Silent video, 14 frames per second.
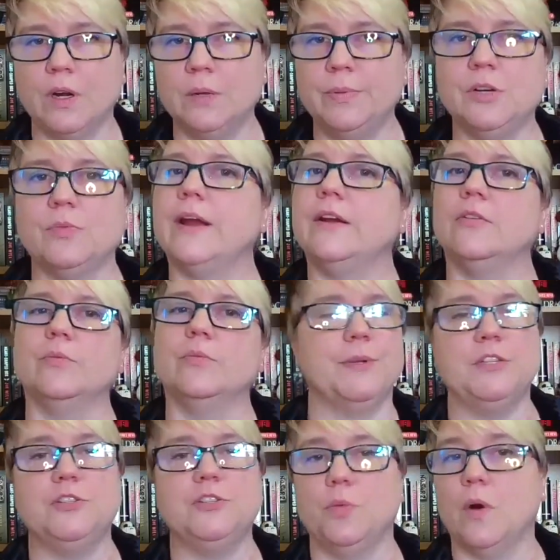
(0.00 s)
to be a writer, which
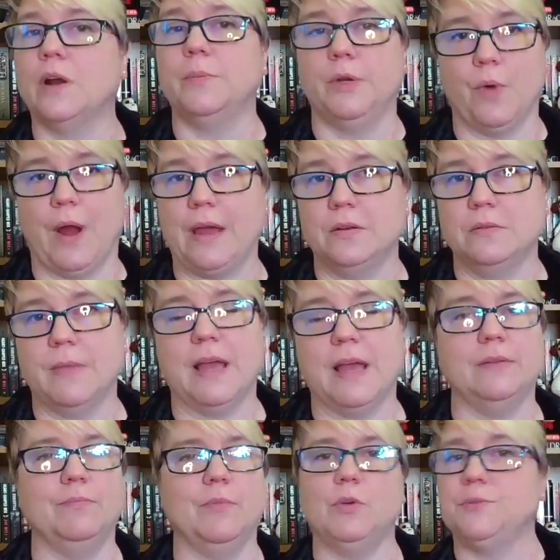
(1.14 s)
means you want to be read,
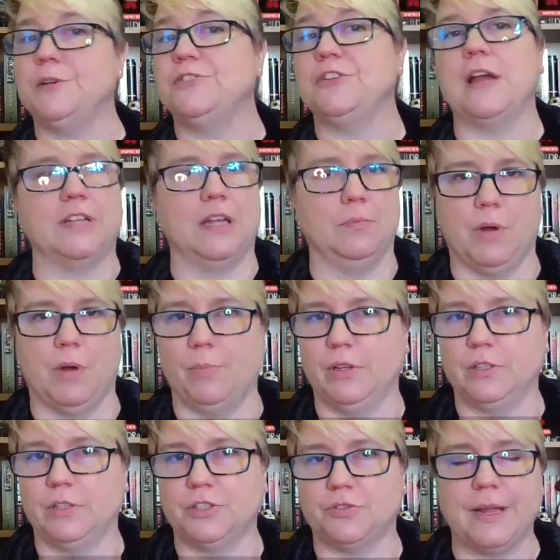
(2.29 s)
and which means you have to get
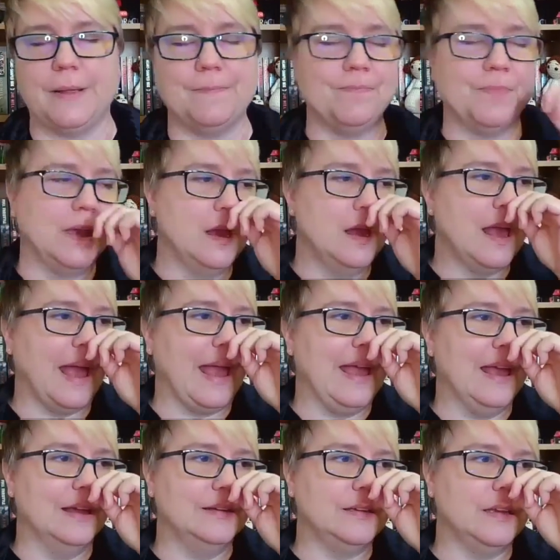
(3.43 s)
published, right?
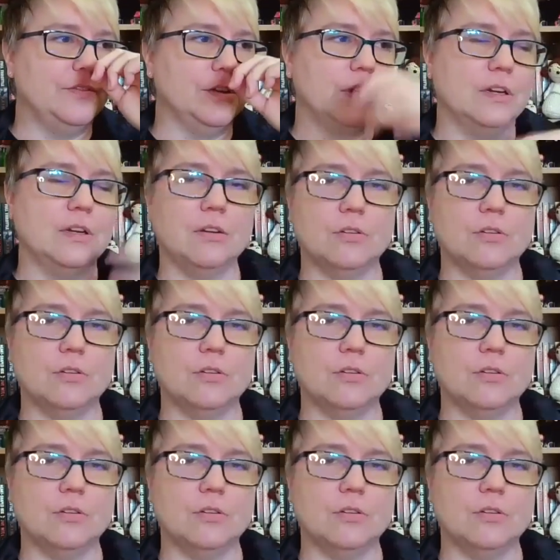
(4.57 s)
And if you're going to